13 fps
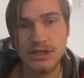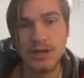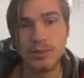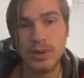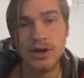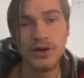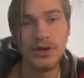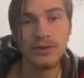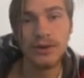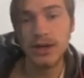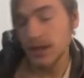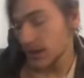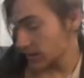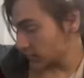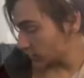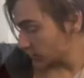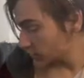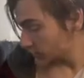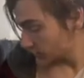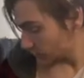area right here.
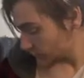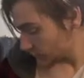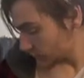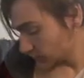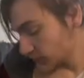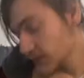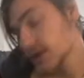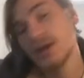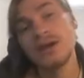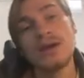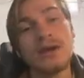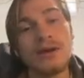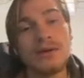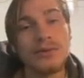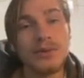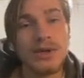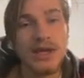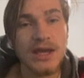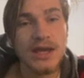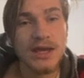We